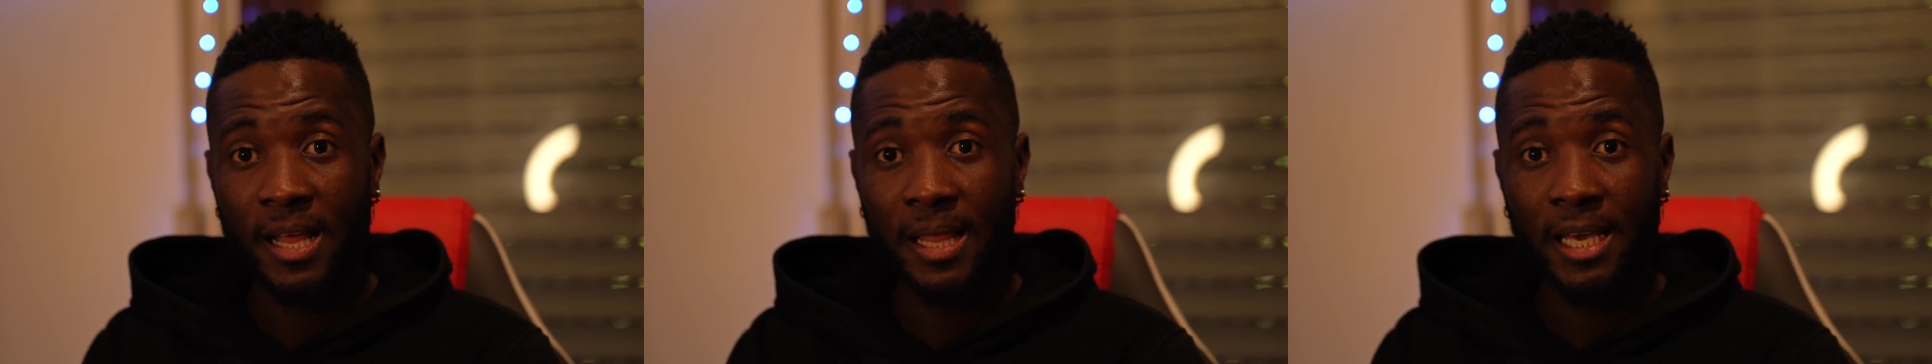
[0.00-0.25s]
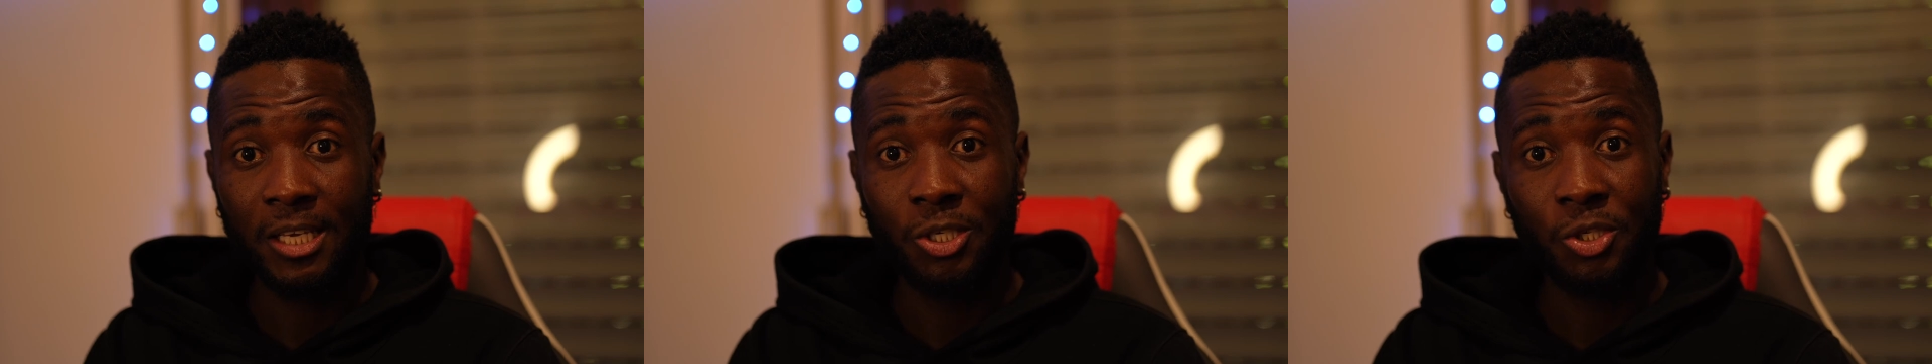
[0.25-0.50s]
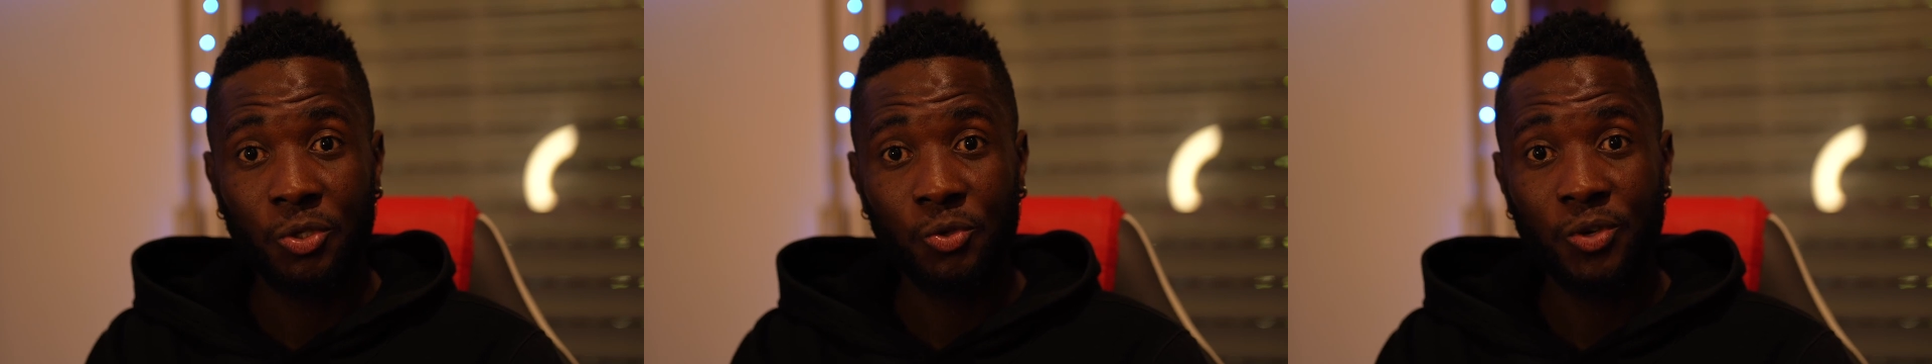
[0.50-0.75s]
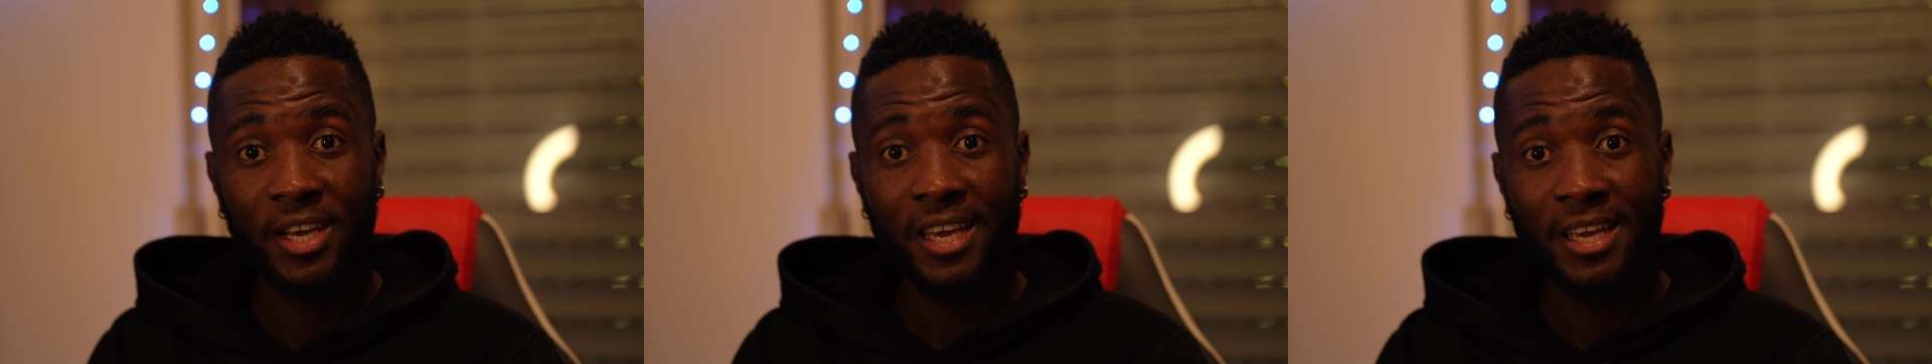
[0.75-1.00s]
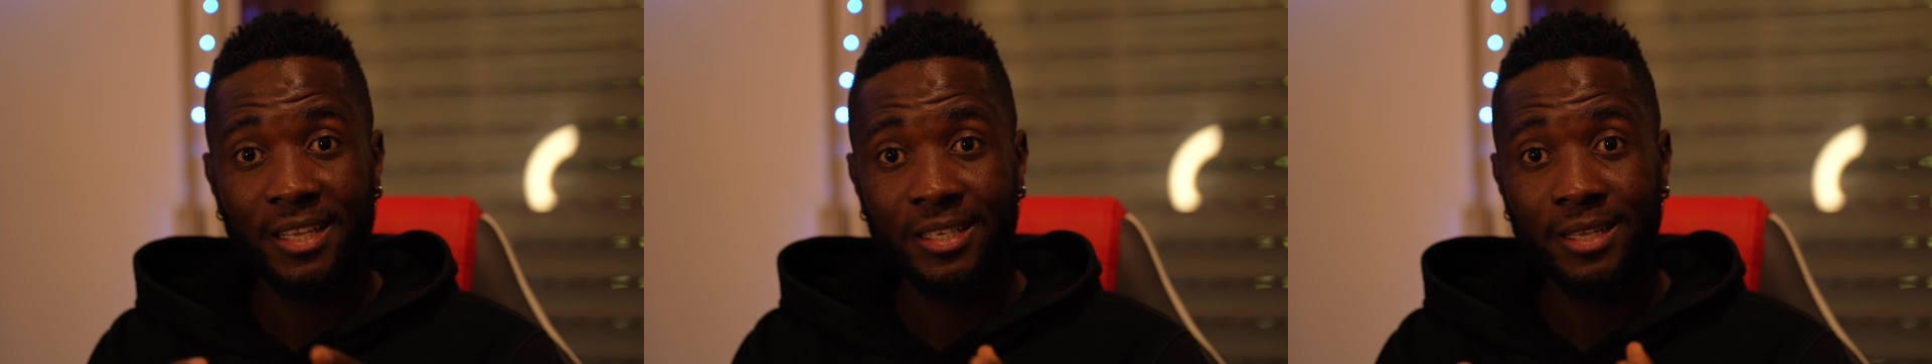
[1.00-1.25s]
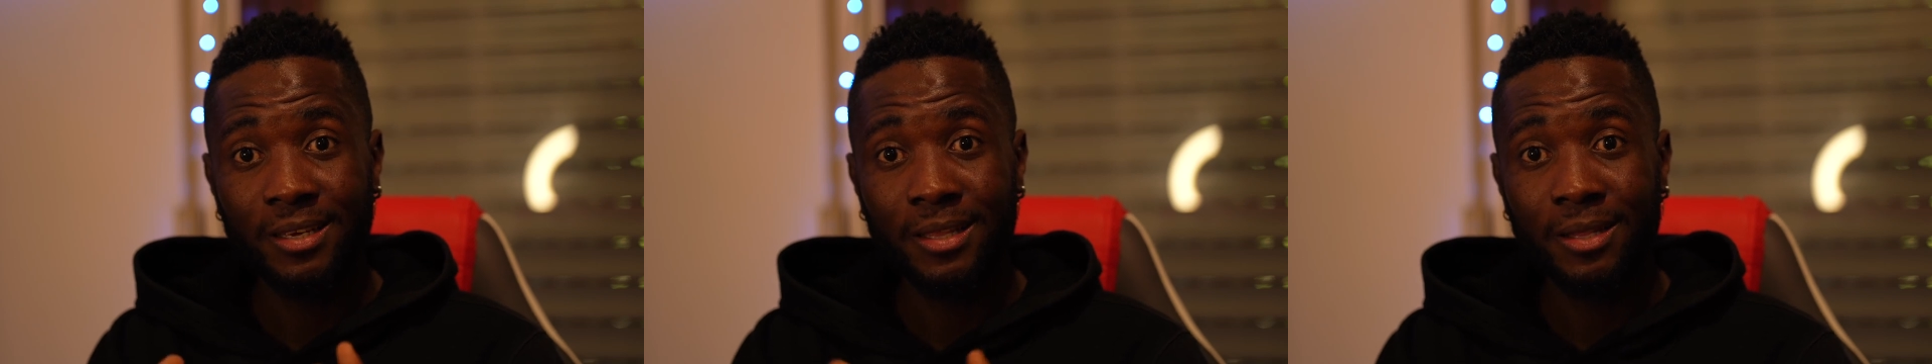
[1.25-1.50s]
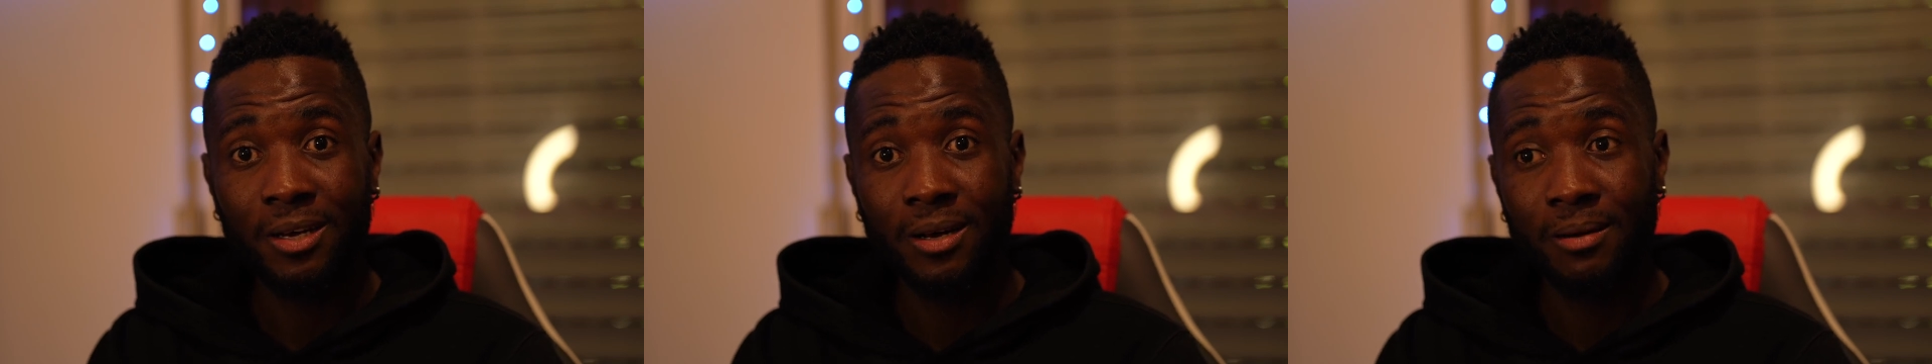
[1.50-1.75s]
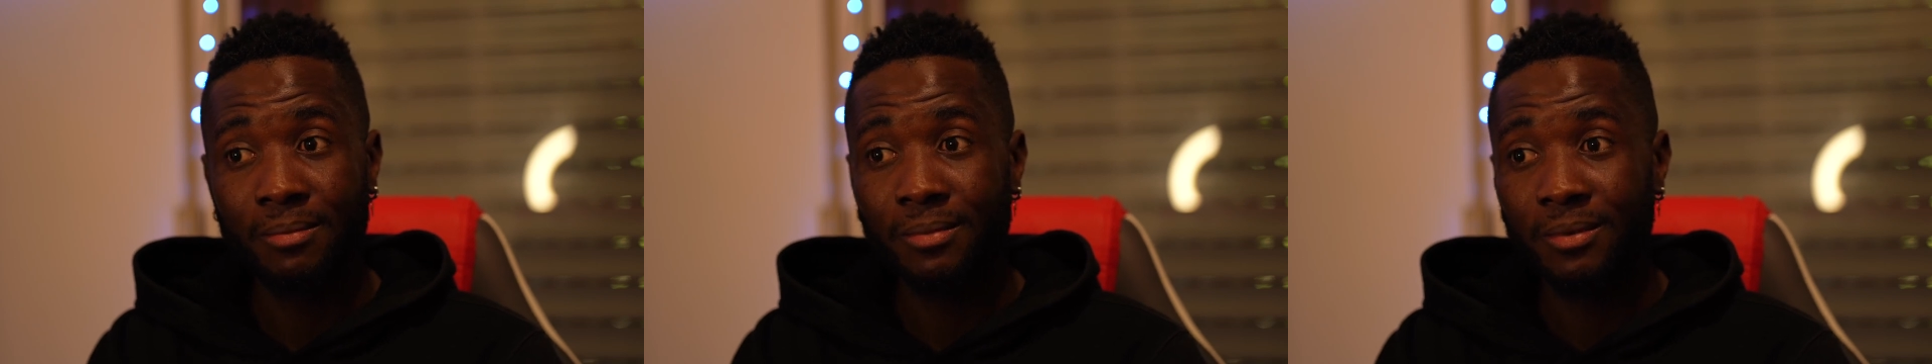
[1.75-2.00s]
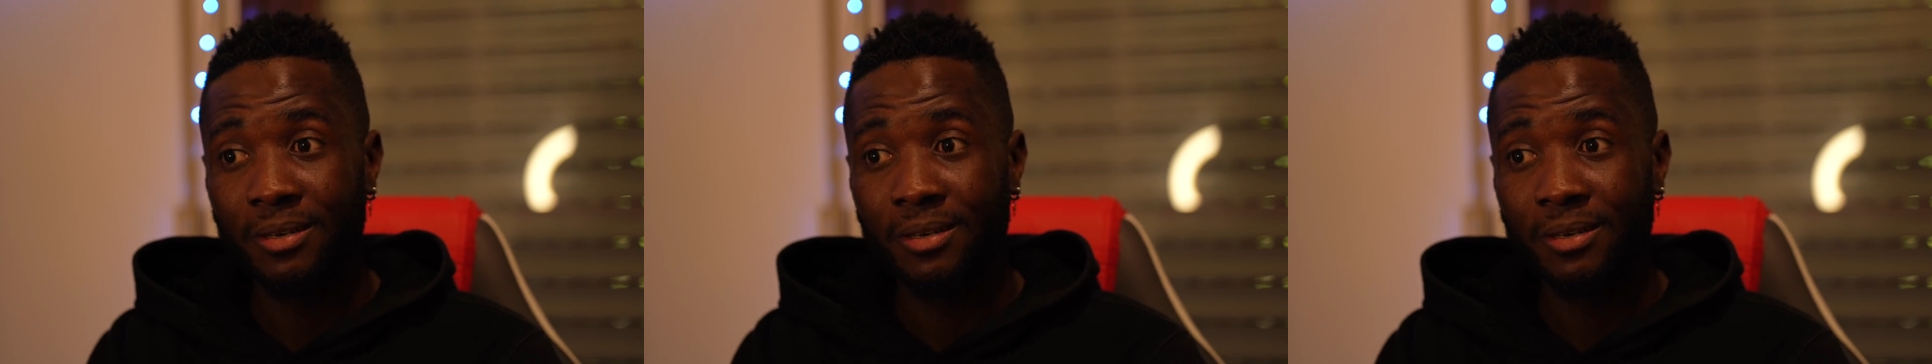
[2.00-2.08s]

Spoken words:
Like soon I enter the club,